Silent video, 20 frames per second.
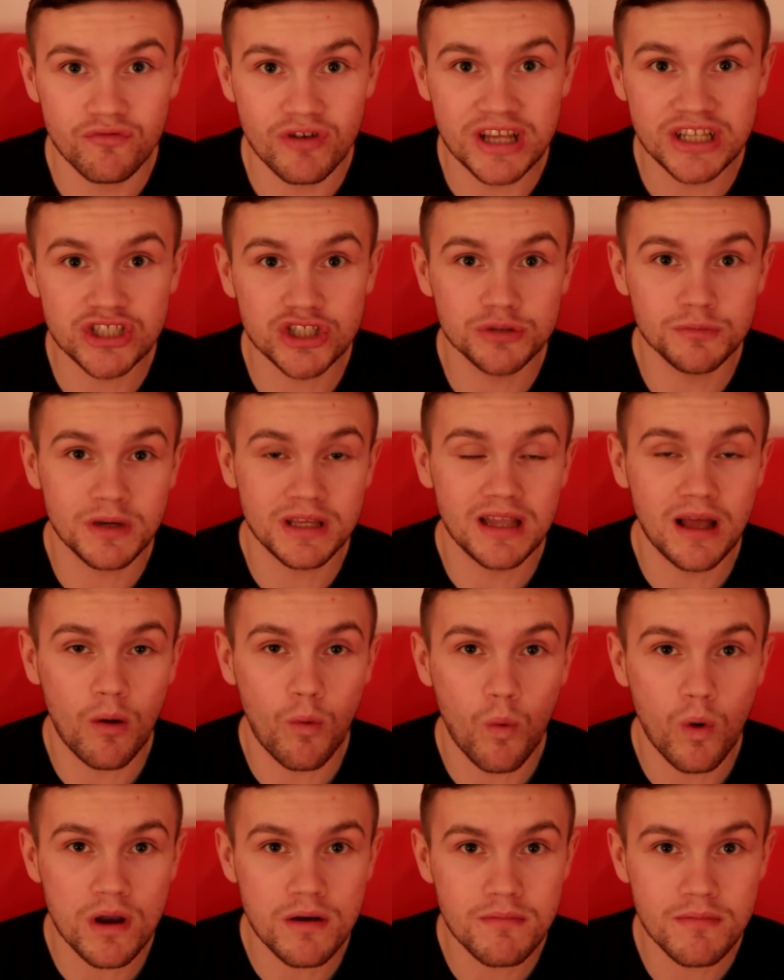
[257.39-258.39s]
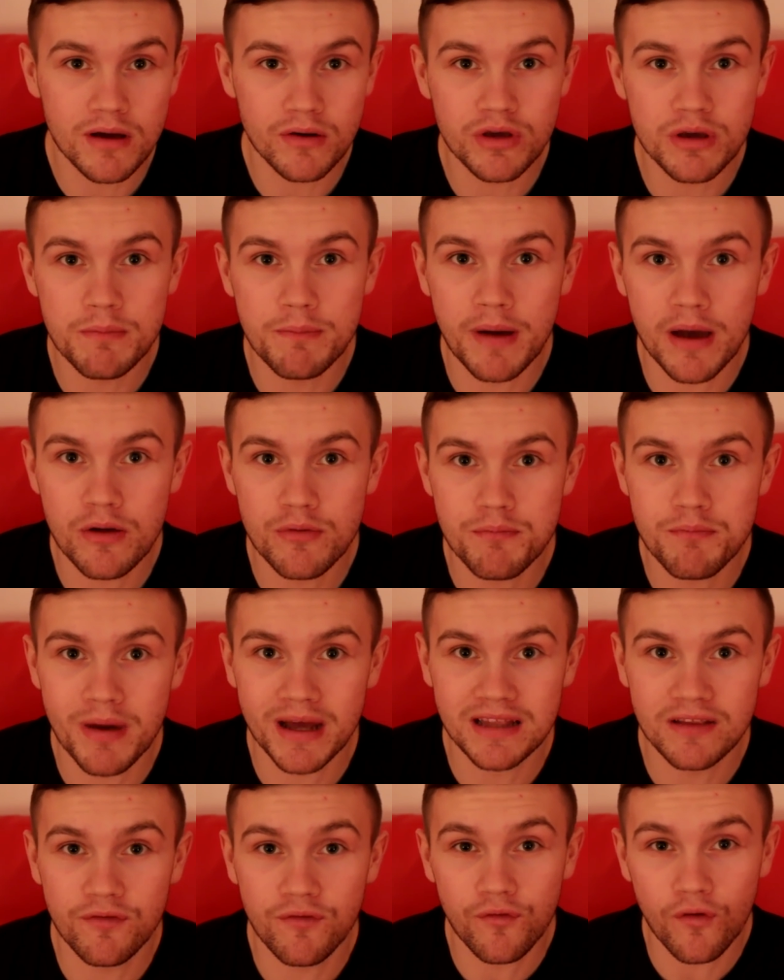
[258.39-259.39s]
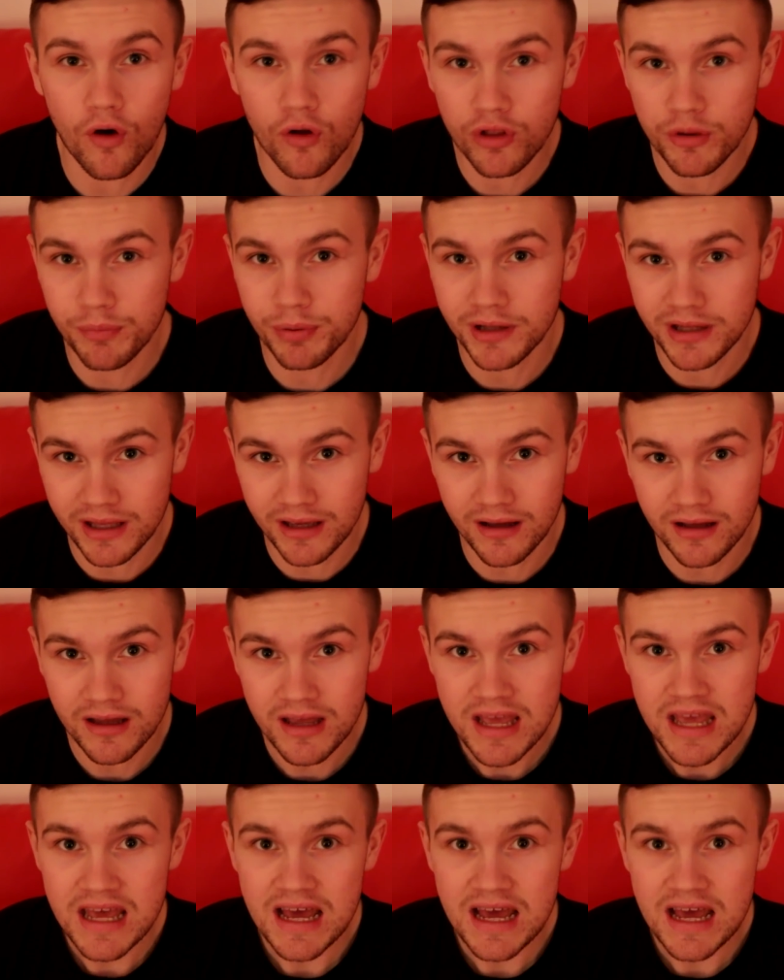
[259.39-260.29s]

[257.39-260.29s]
Rangers made a £1 million bid for the player,